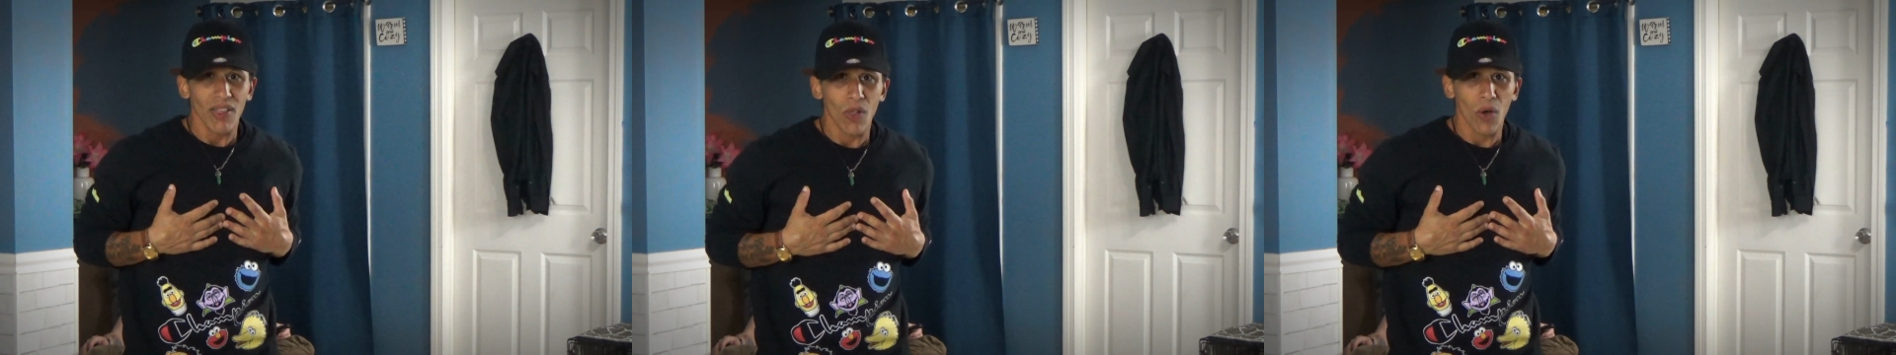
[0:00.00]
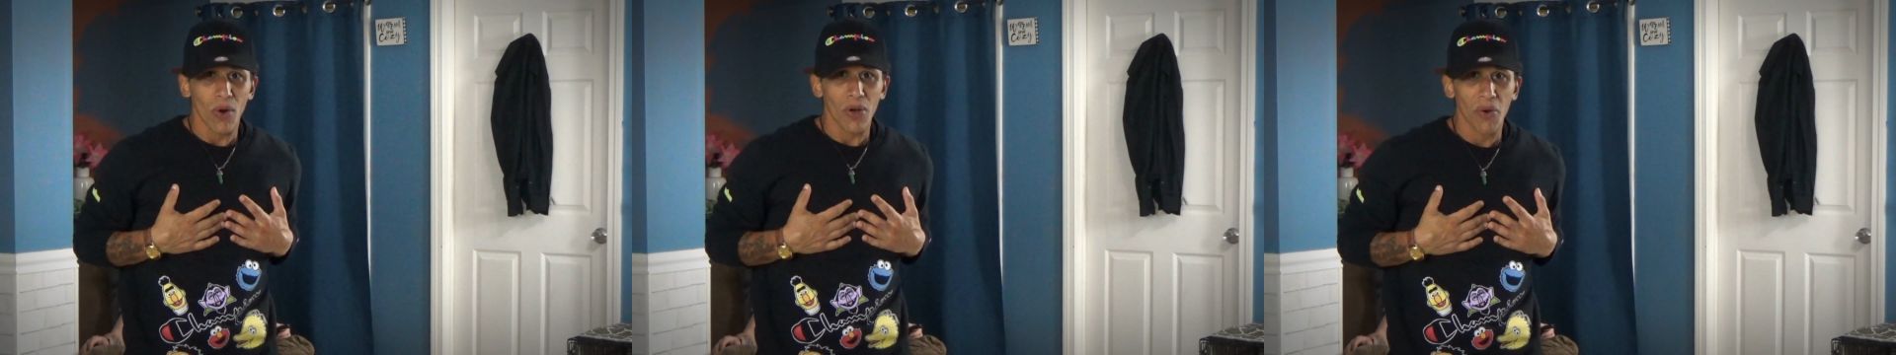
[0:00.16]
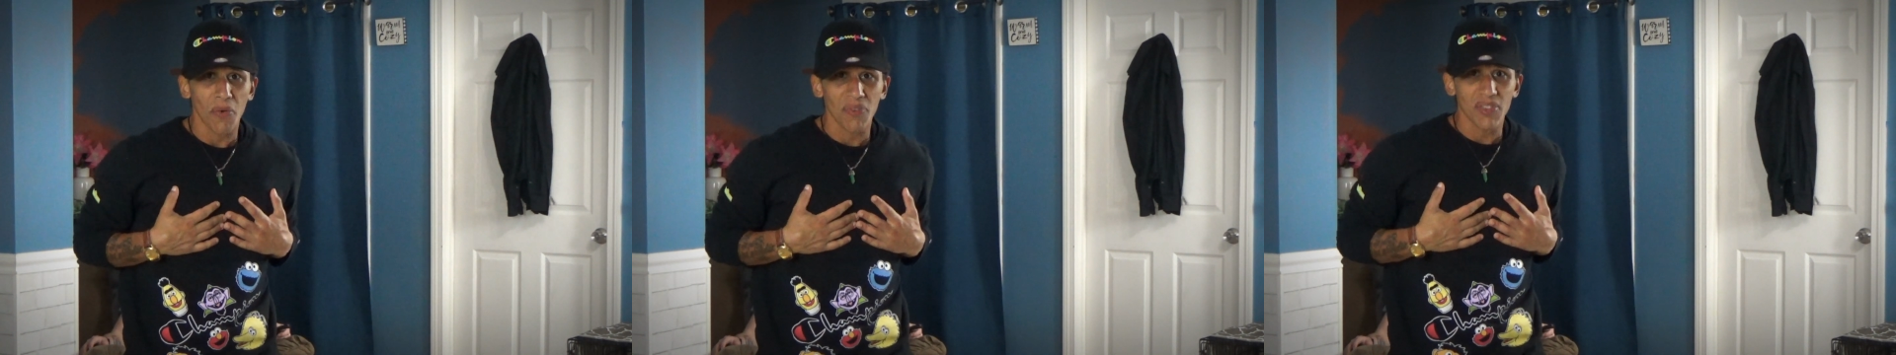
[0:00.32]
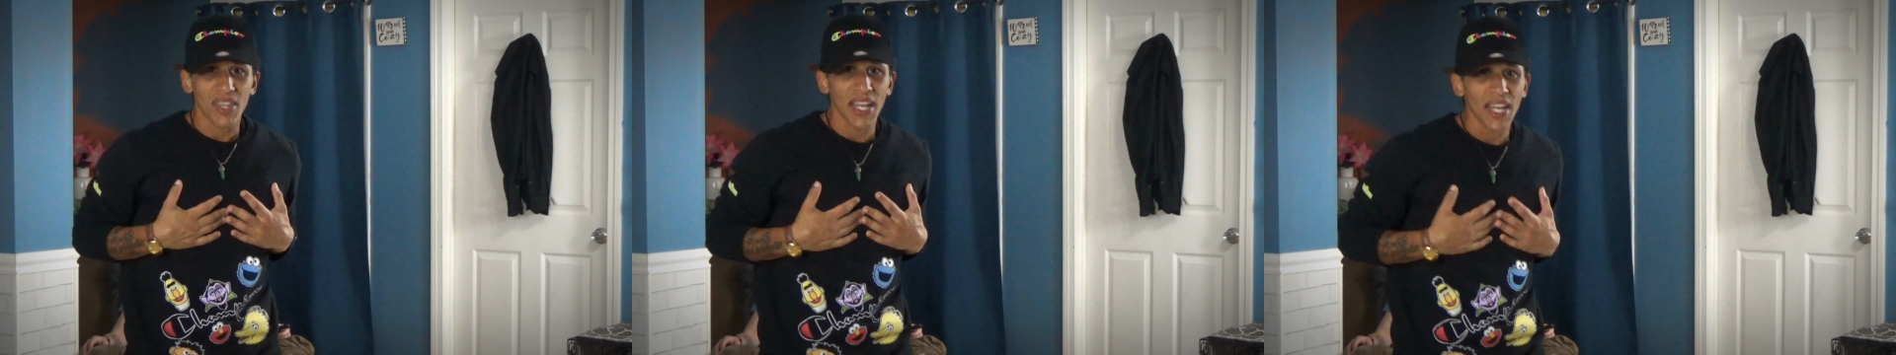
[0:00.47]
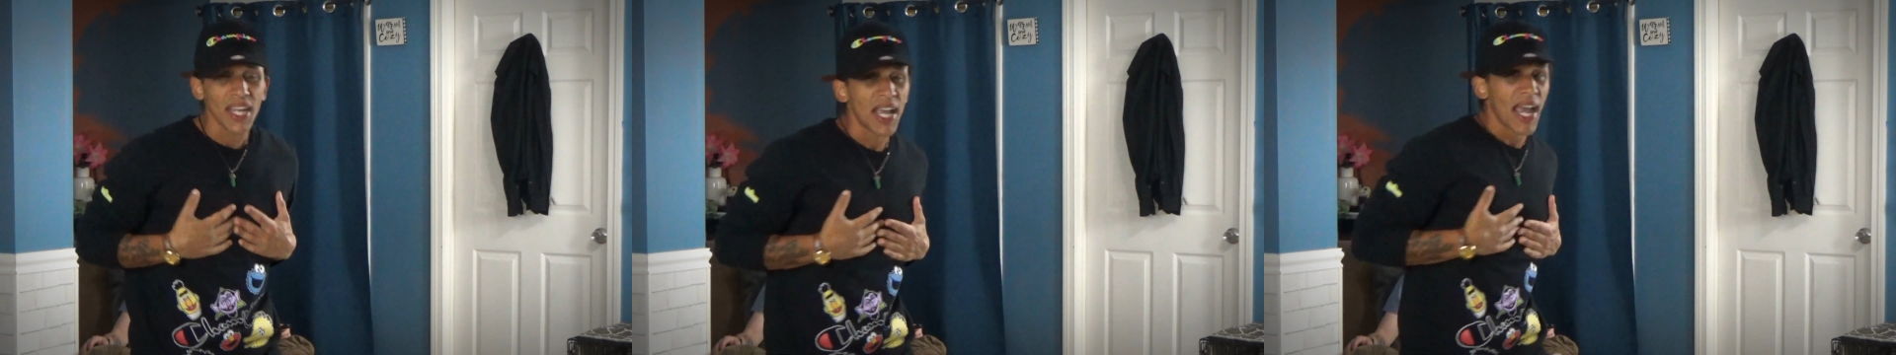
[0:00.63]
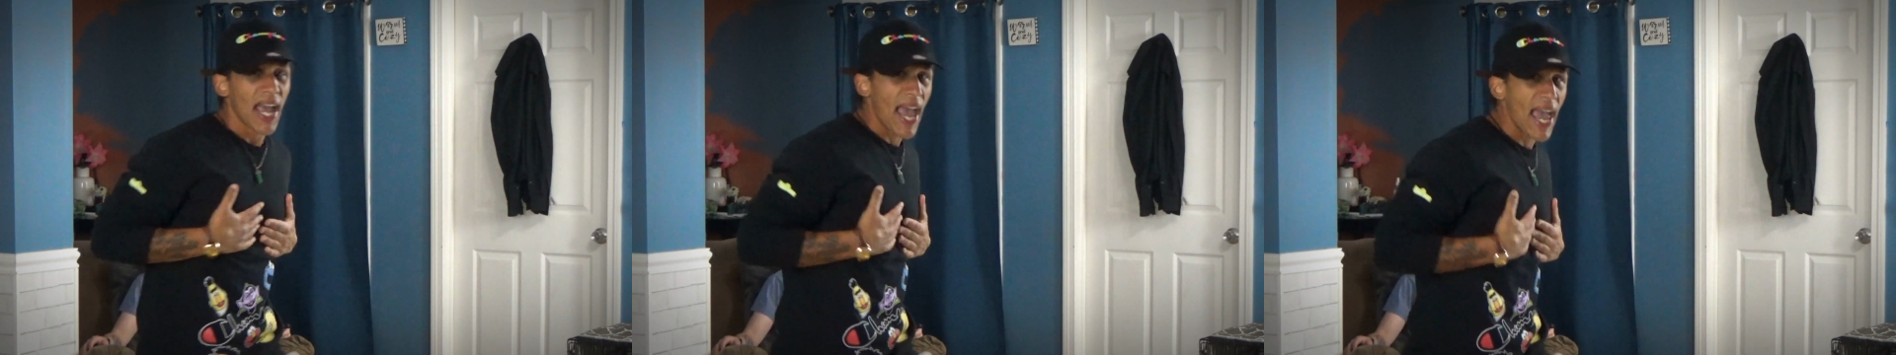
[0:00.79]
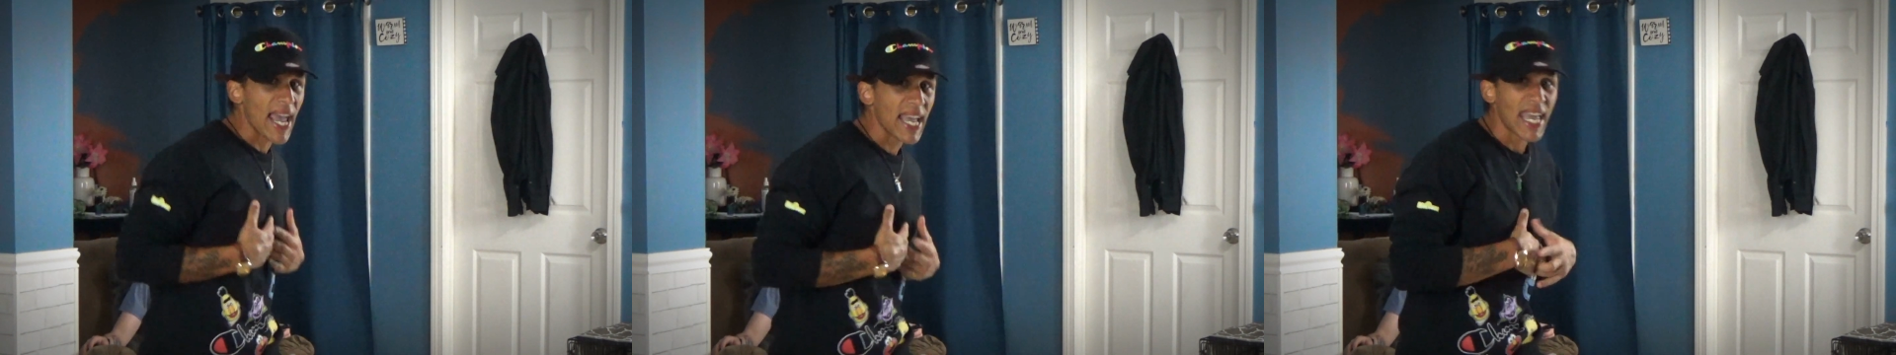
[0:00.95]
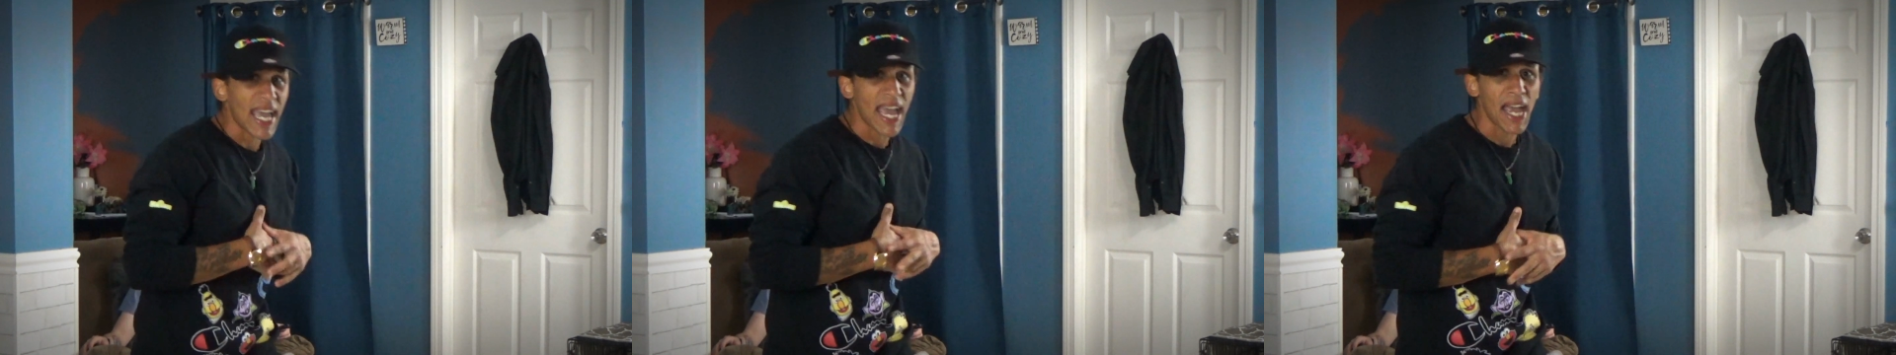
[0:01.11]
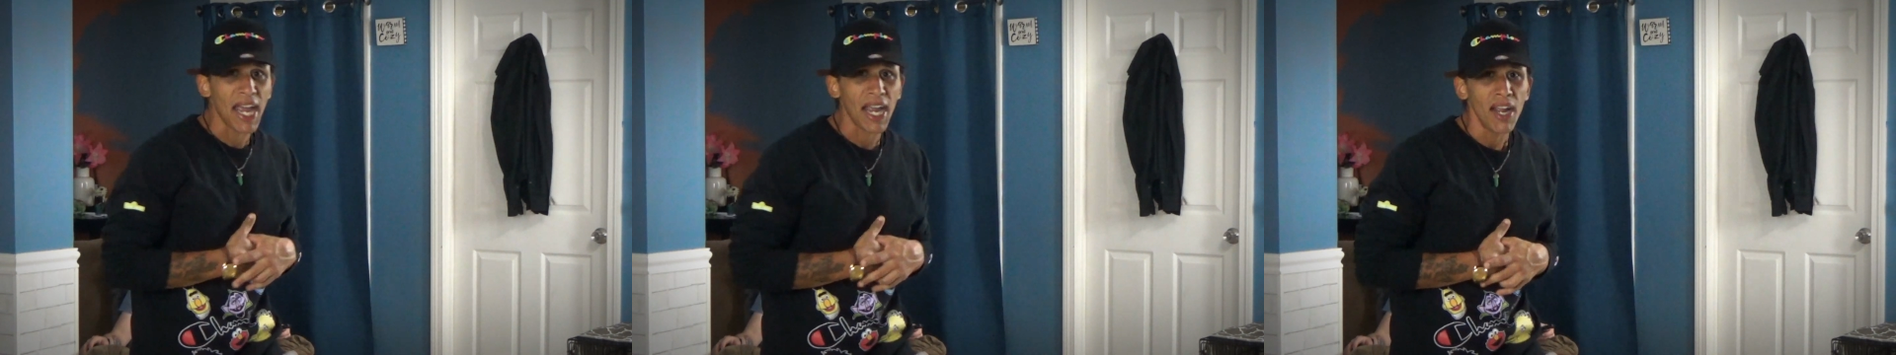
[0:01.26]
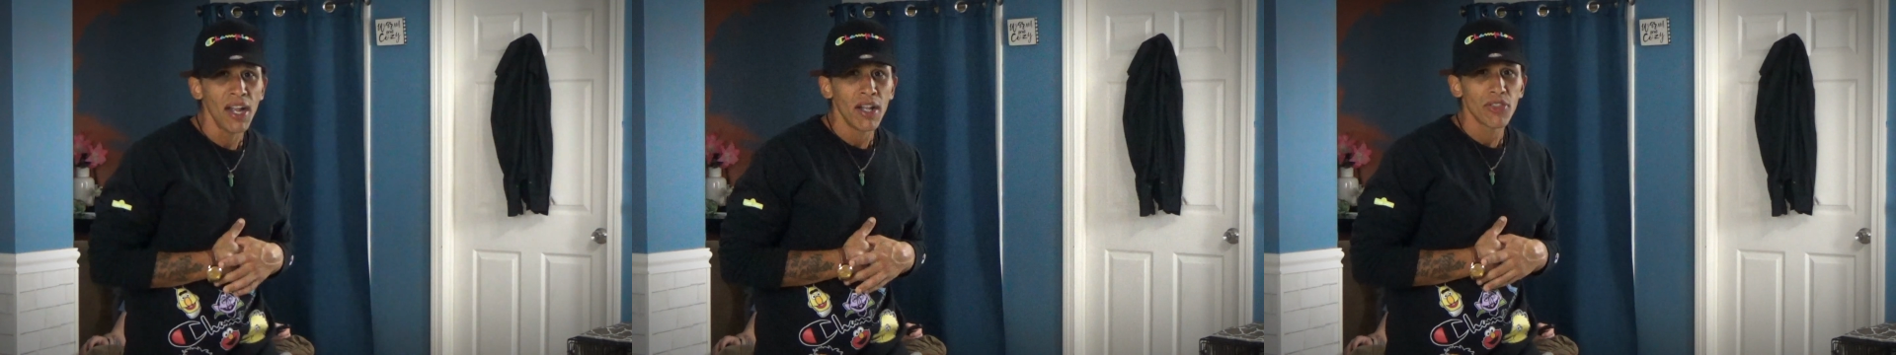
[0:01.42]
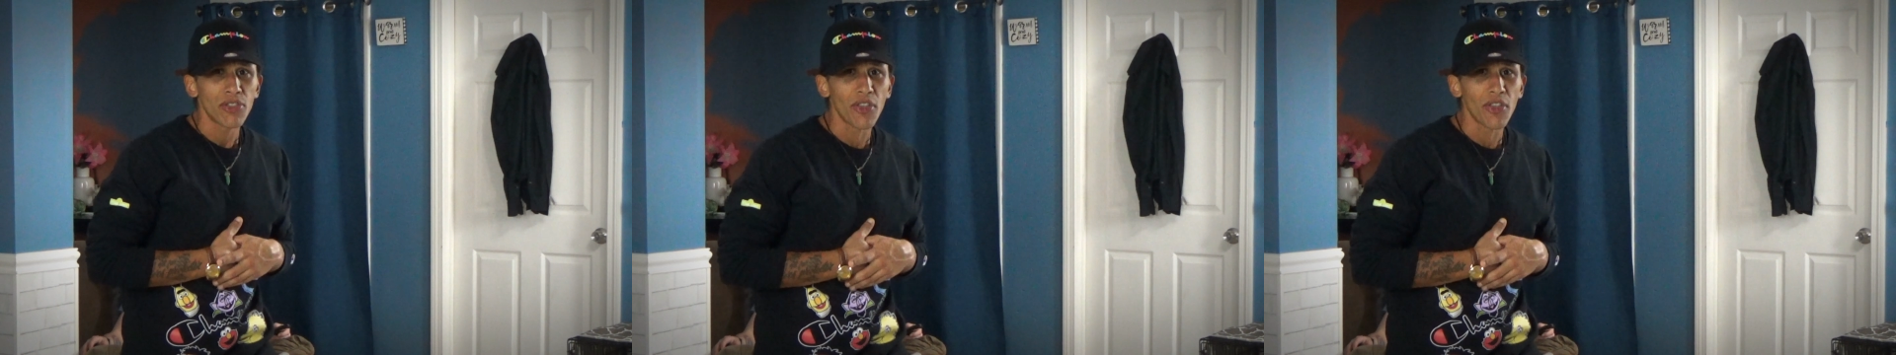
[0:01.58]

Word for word: Lord Overthink, a k a.